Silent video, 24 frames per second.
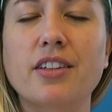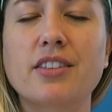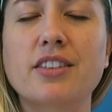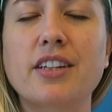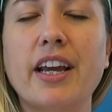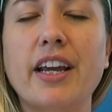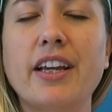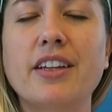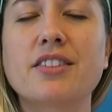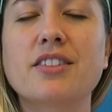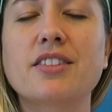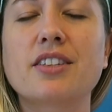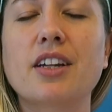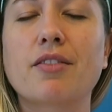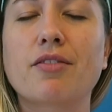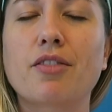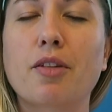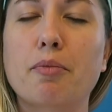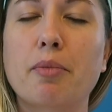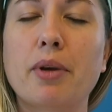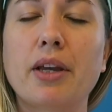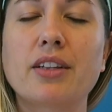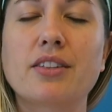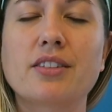the taste
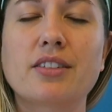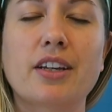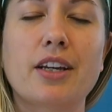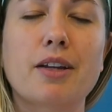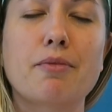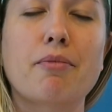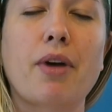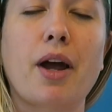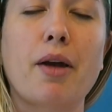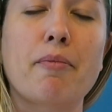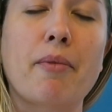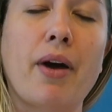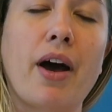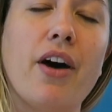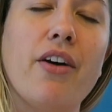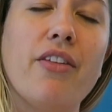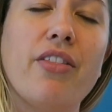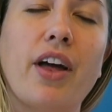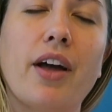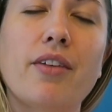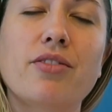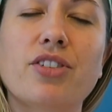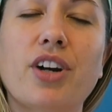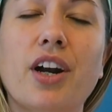of the pizza in my
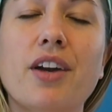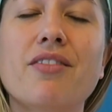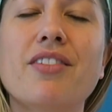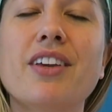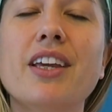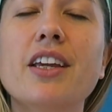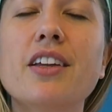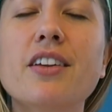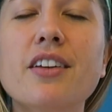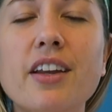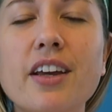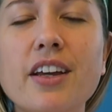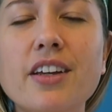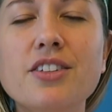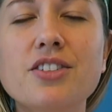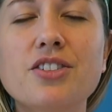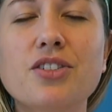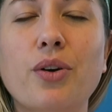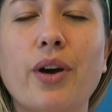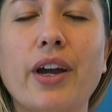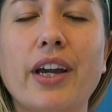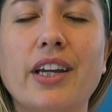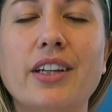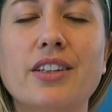mouth after I've eaten
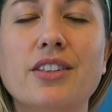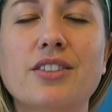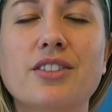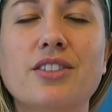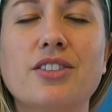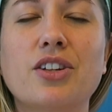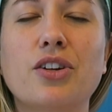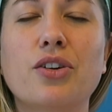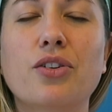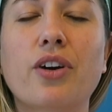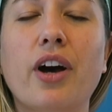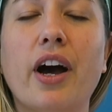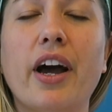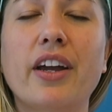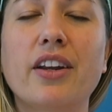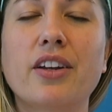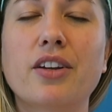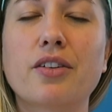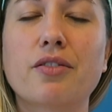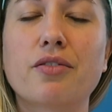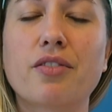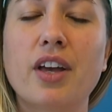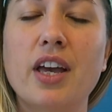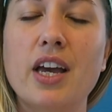it, so I can still
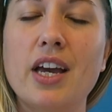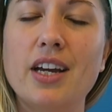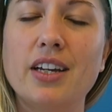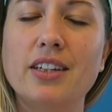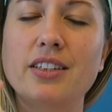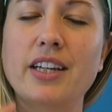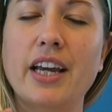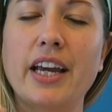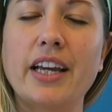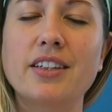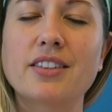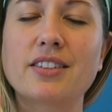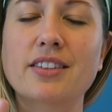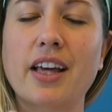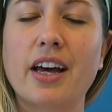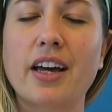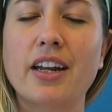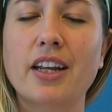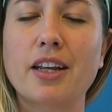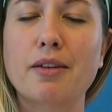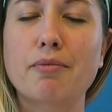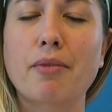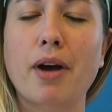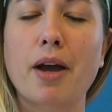kind of taste
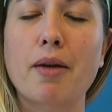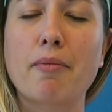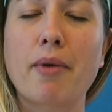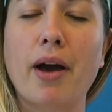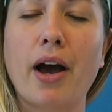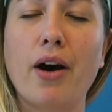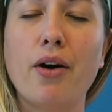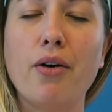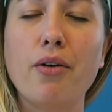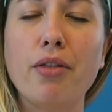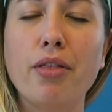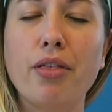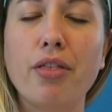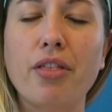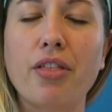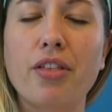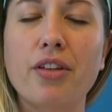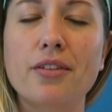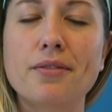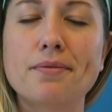that in my mouth.